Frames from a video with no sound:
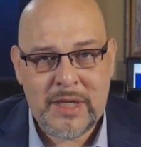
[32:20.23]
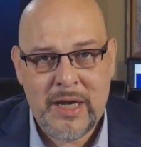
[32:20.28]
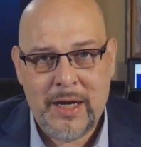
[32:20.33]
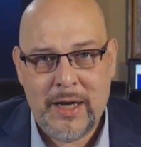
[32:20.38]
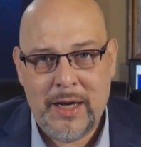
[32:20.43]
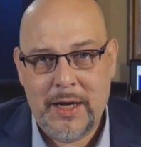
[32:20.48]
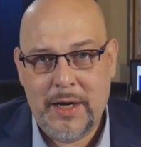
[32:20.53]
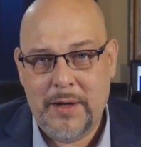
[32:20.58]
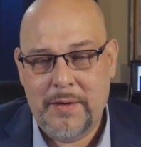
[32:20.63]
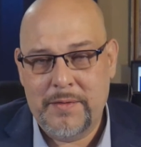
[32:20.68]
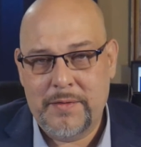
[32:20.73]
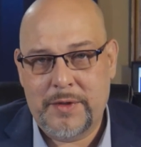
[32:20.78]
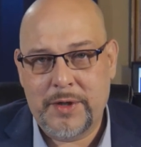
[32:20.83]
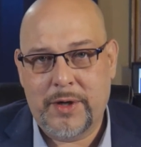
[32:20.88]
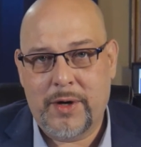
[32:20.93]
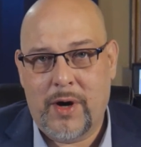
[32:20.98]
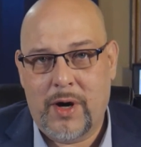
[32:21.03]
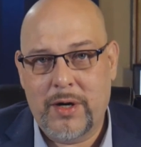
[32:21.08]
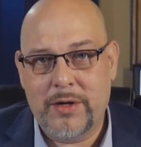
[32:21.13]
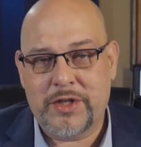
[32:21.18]
uh,
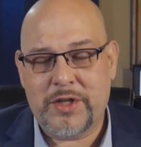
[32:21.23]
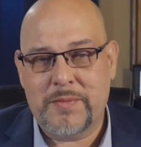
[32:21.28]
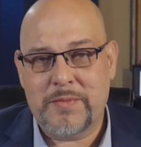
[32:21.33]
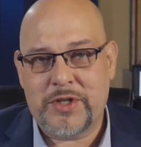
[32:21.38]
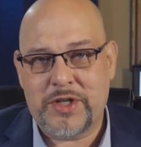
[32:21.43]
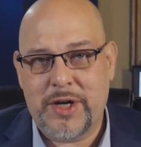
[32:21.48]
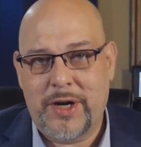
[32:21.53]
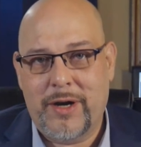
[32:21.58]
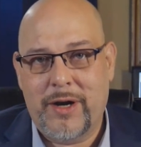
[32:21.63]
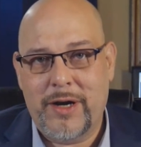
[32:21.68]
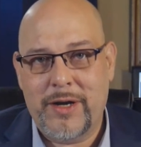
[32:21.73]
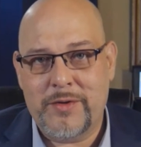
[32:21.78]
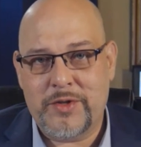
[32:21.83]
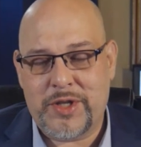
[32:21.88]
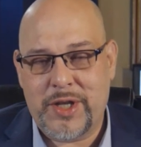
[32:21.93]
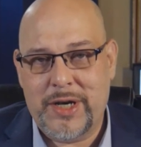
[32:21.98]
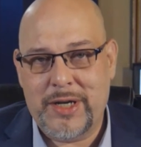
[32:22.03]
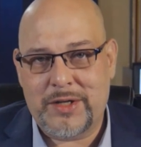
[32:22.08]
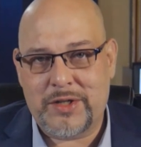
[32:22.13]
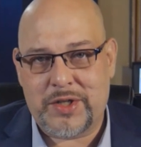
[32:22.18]
there are some scenarios
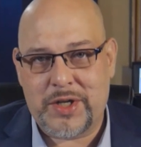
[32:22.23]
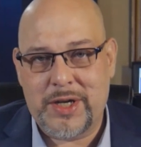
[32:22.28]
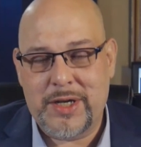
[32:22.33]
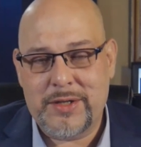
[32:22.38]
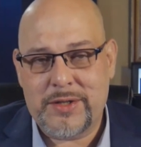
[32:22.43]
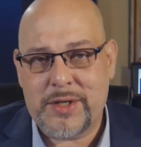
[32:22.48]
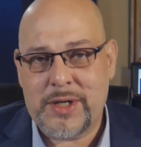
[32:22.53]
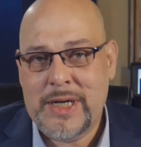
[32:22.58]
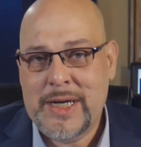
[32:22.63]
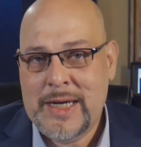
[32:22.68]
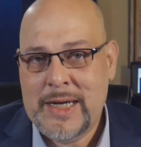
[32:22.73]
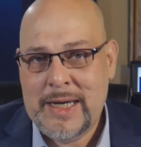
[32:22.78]
that exist.